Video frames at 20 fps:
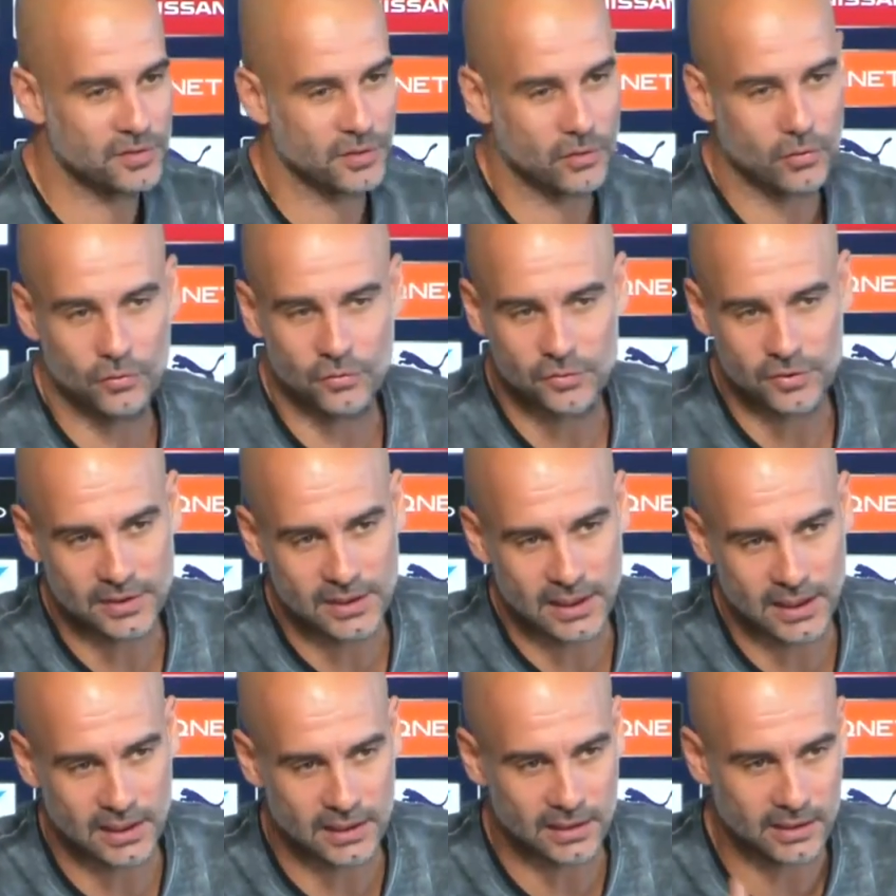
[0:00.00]
the
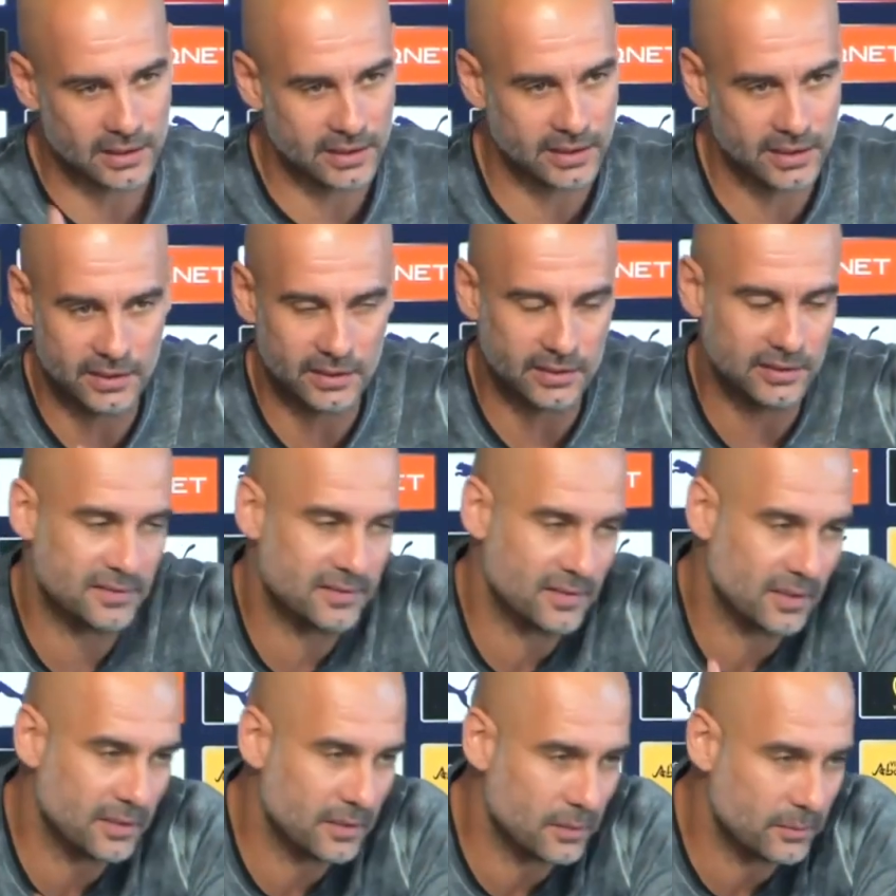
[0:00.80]
counter-attack, and here
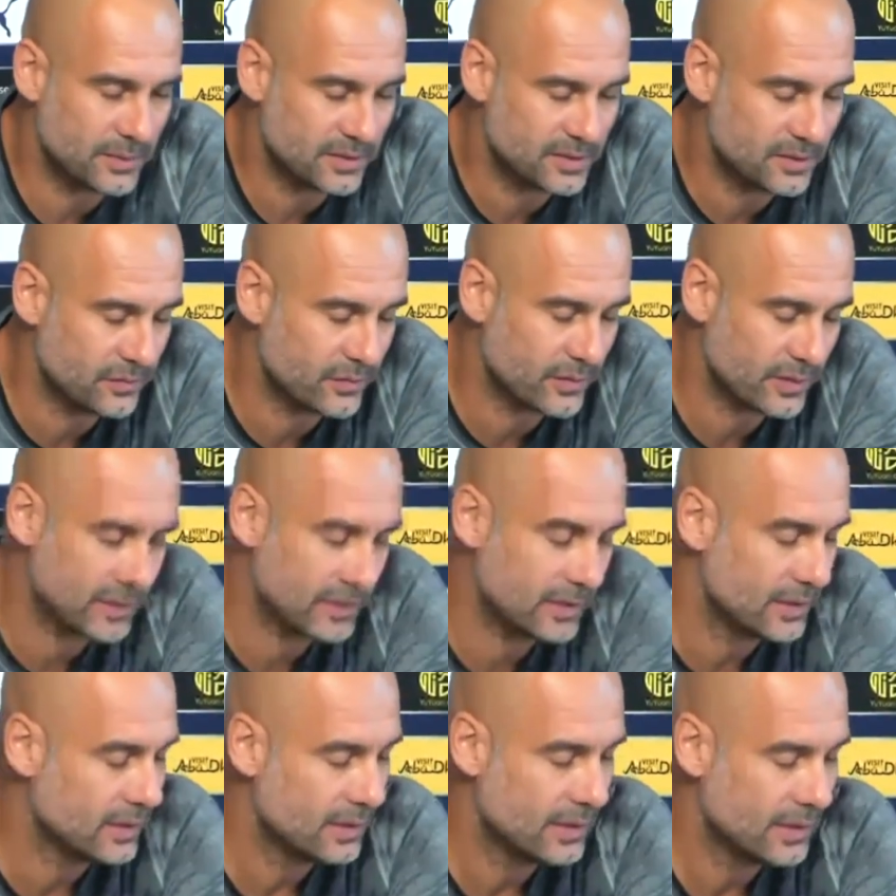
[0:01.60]
is a little bit
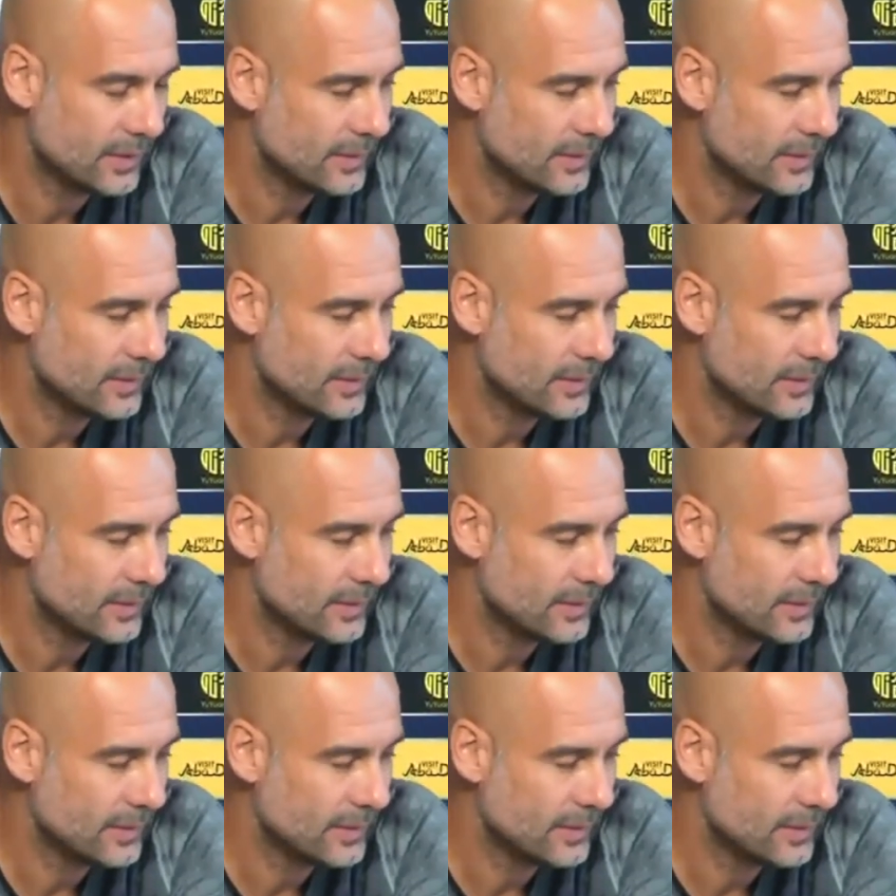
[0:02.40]
different.